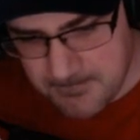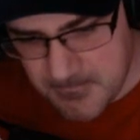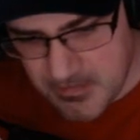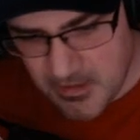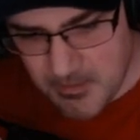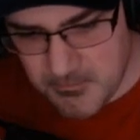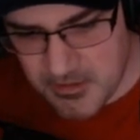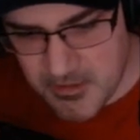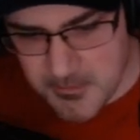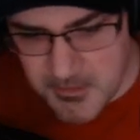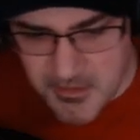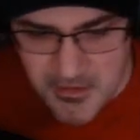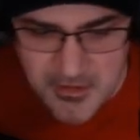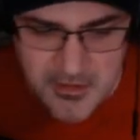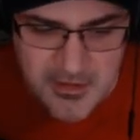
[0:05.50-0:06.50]
I'm going to
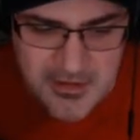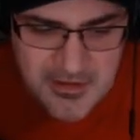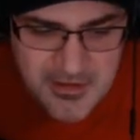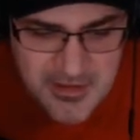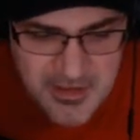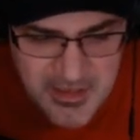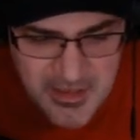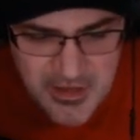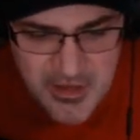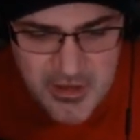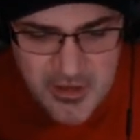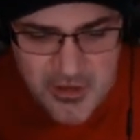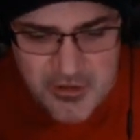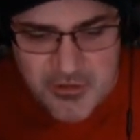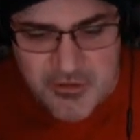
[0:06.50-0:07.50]
be
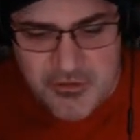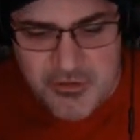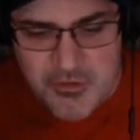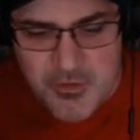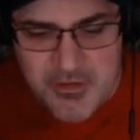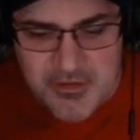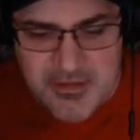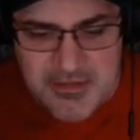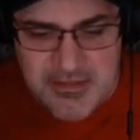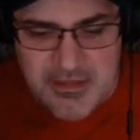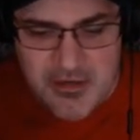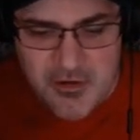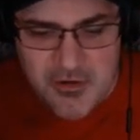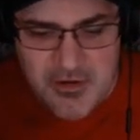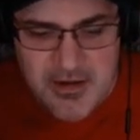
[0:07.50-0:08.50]
doing this
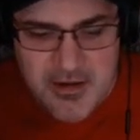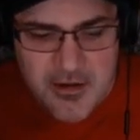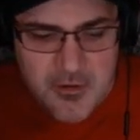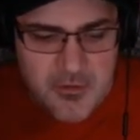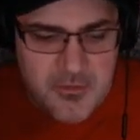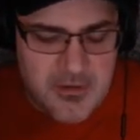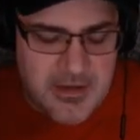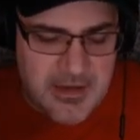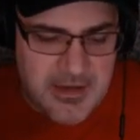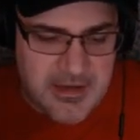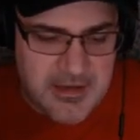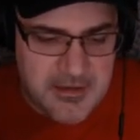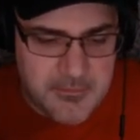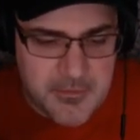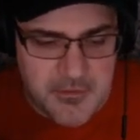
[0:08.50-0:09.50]
here
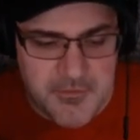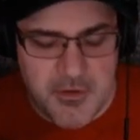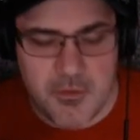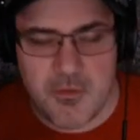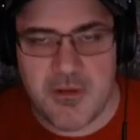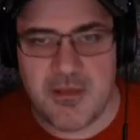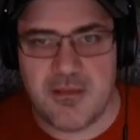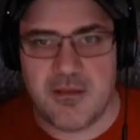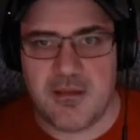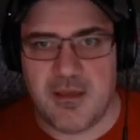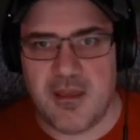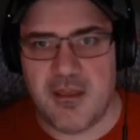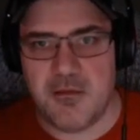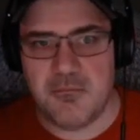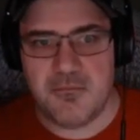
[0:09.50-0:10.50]
now, reviewing the
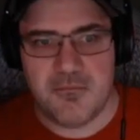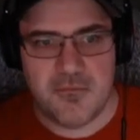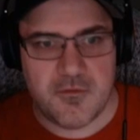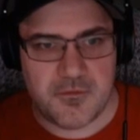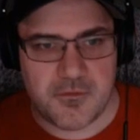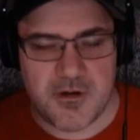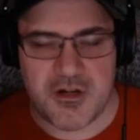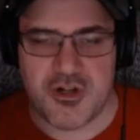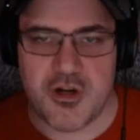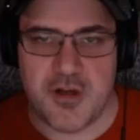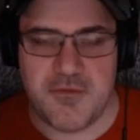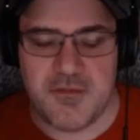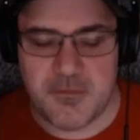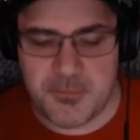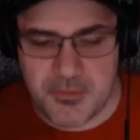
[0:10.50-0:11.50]
game fresh
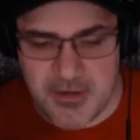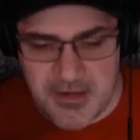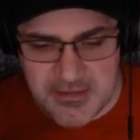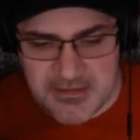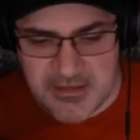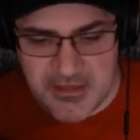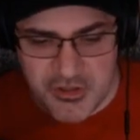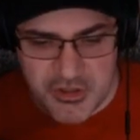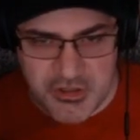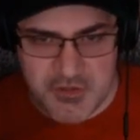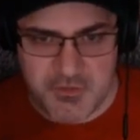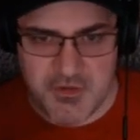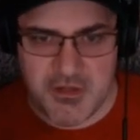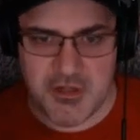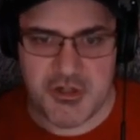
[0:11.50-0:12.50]
off the press. I just
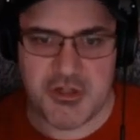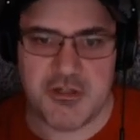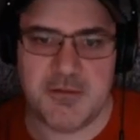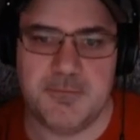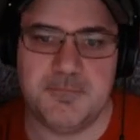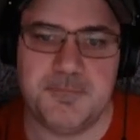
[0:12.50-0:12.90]
finished.